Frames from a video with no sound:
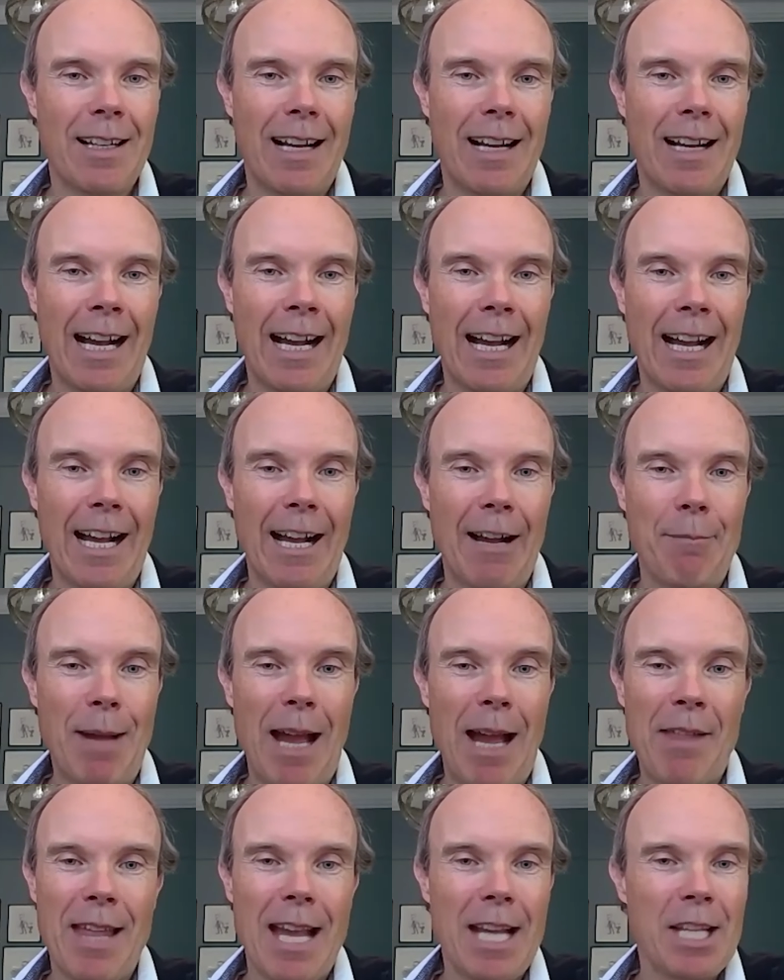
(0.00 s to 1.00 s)

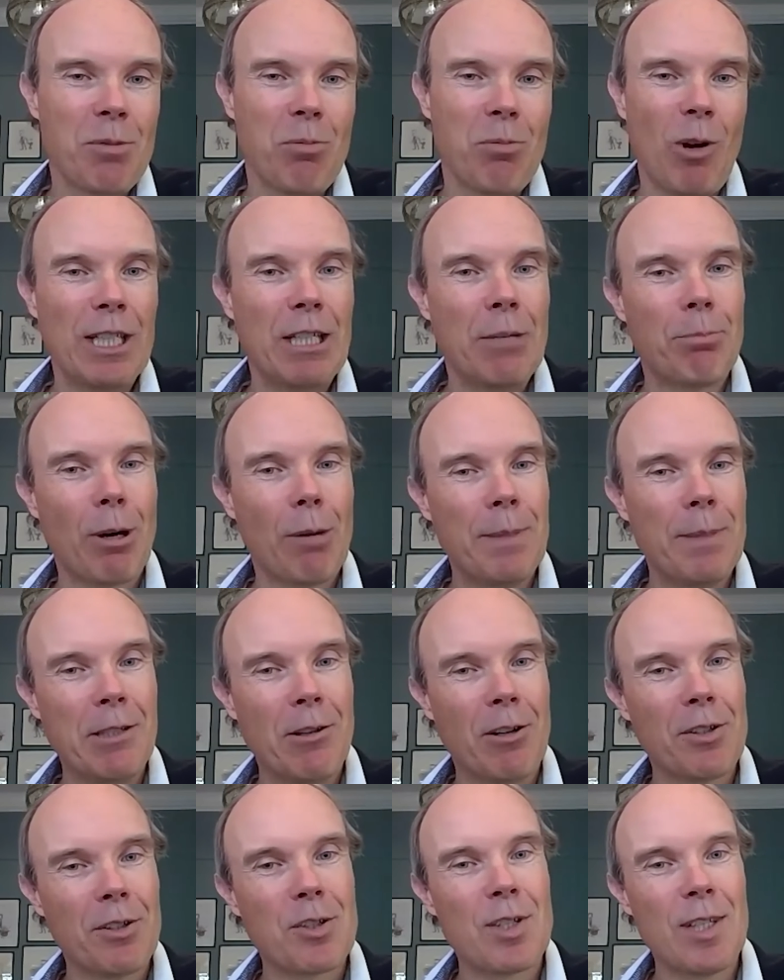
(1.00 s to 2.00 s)
And that's why you're probably
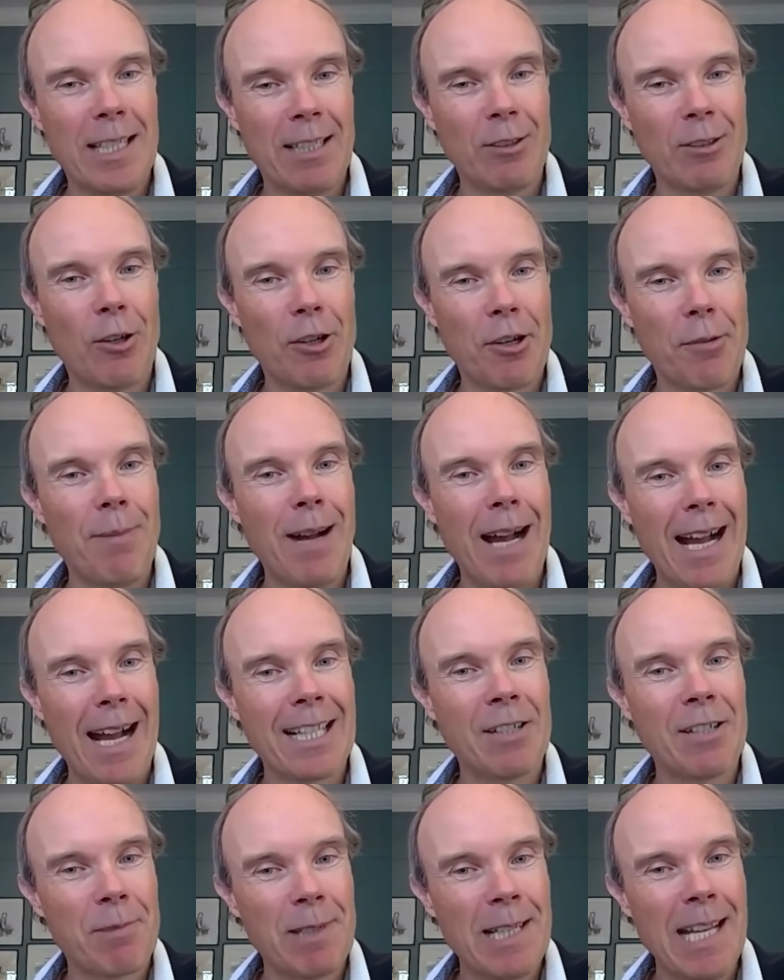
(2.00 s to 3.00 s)
not seeing a lot of
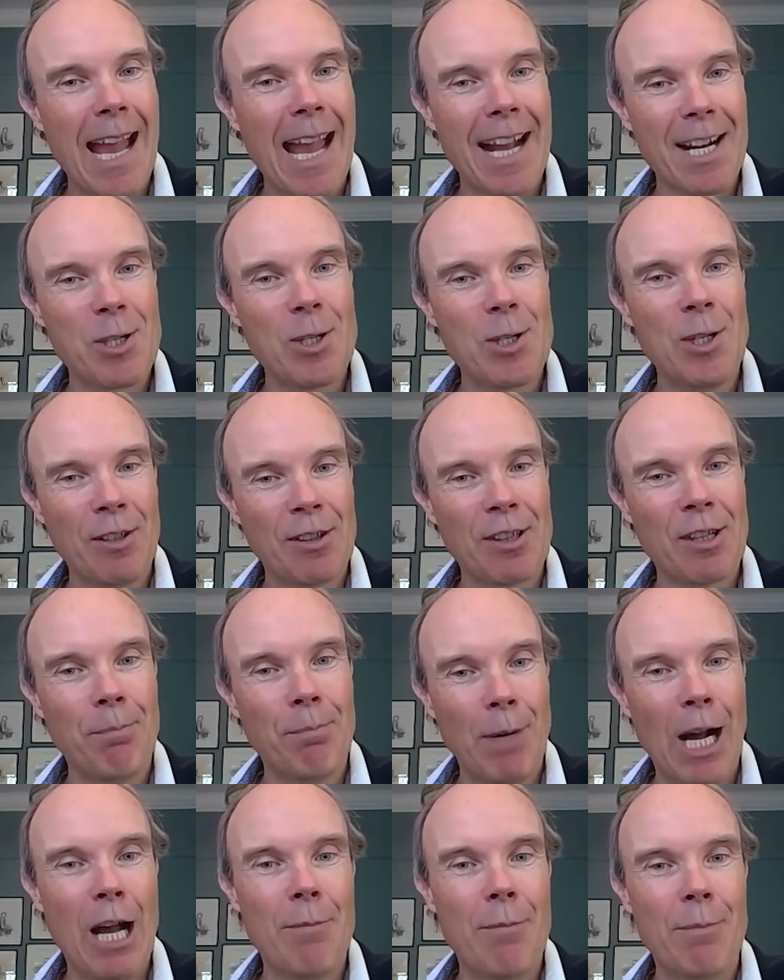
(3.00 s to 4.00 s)
market reaction at the
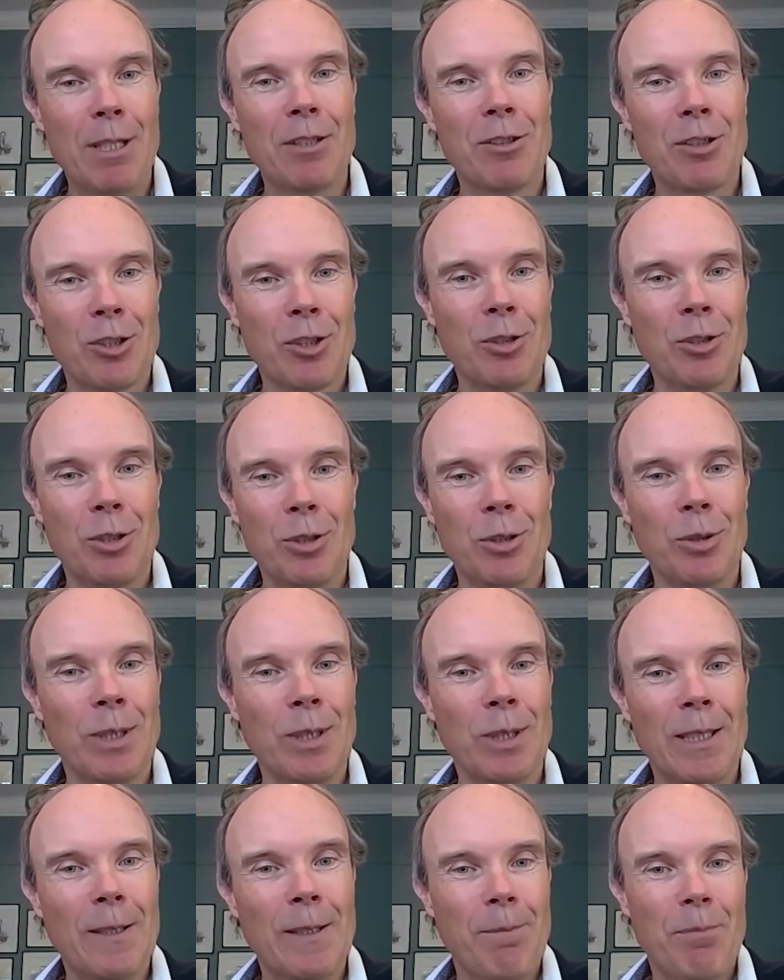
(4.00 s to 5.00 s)
moment to
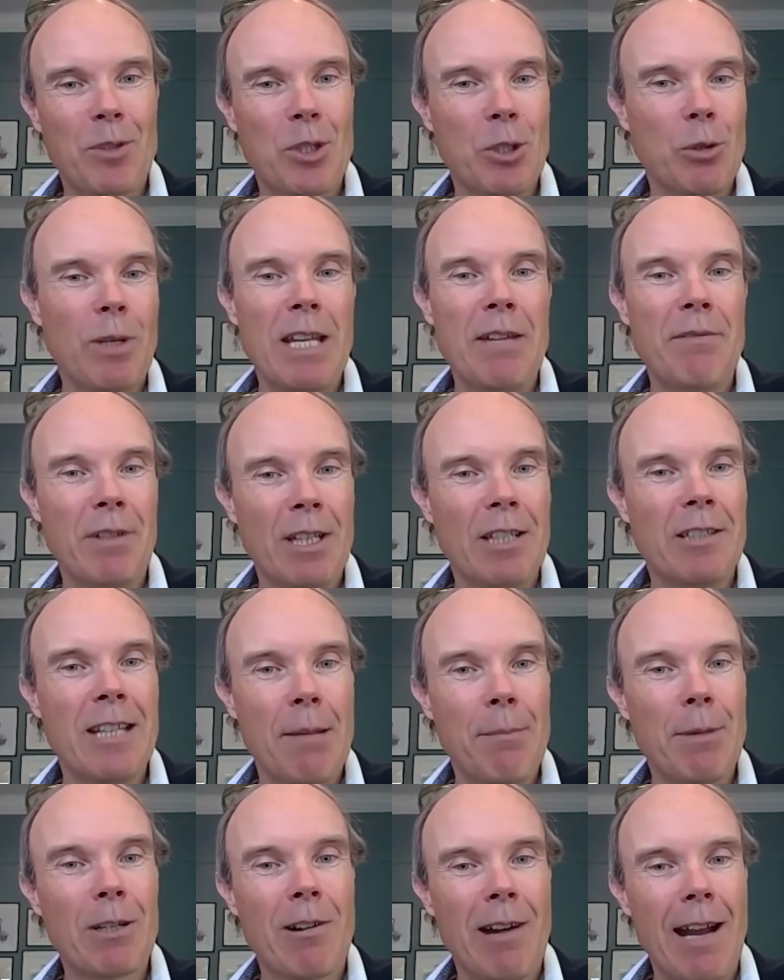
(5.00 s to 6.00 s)
even the
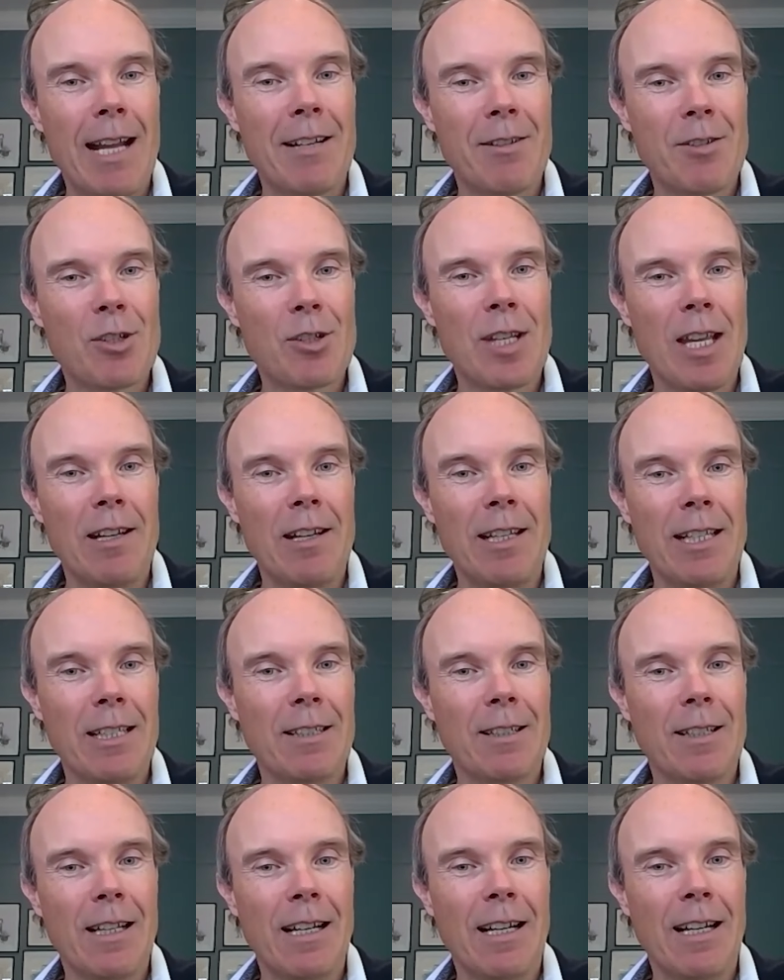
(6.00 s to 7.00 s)
Democrats getting
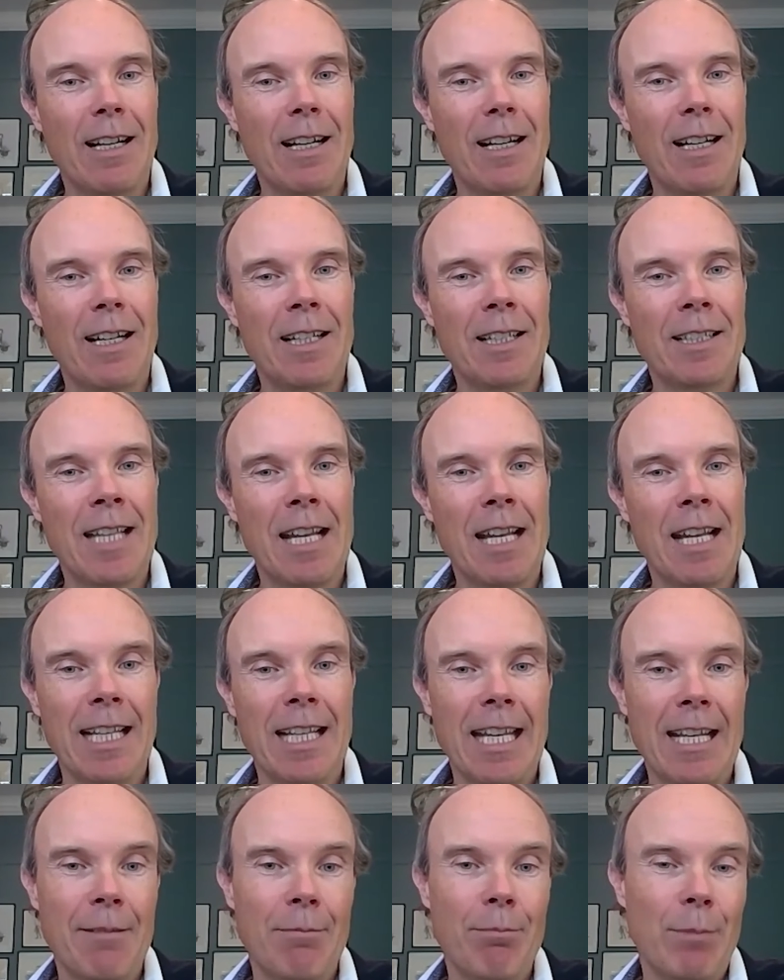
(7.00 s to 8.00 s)

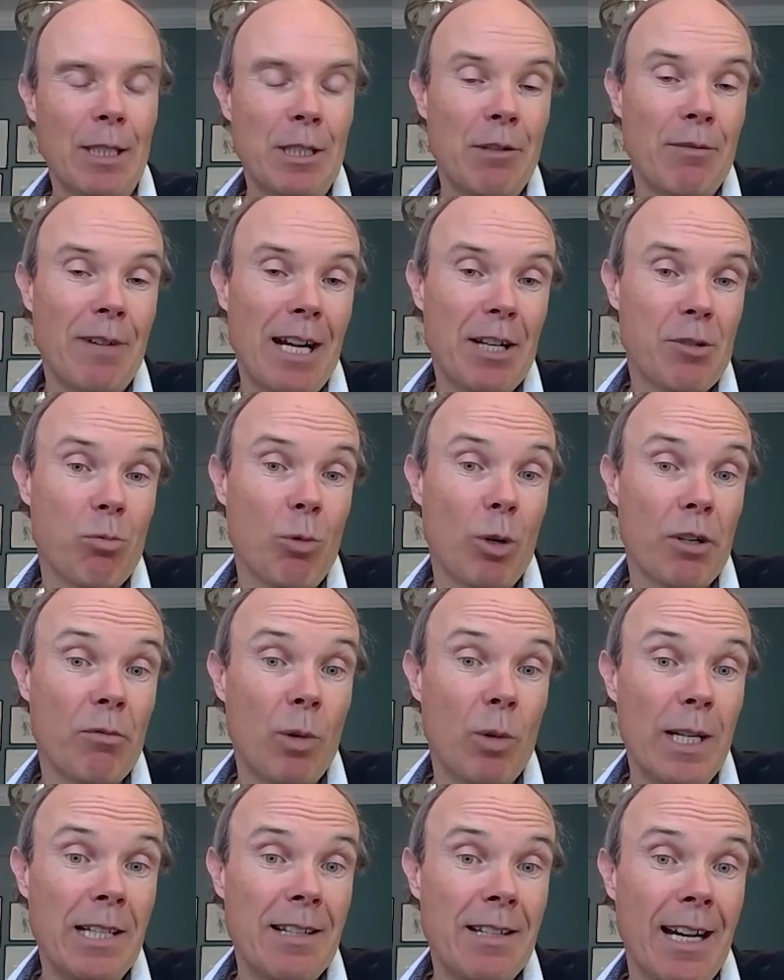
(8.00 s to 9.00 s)
in. You've asked, what have
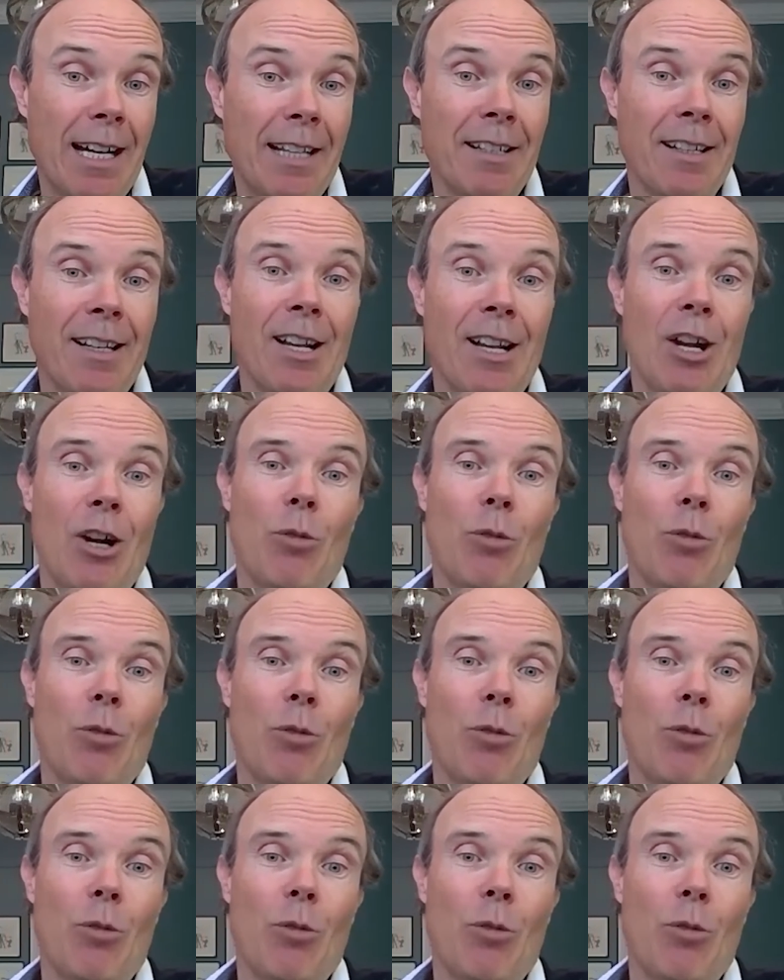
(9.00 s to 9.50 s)
we done?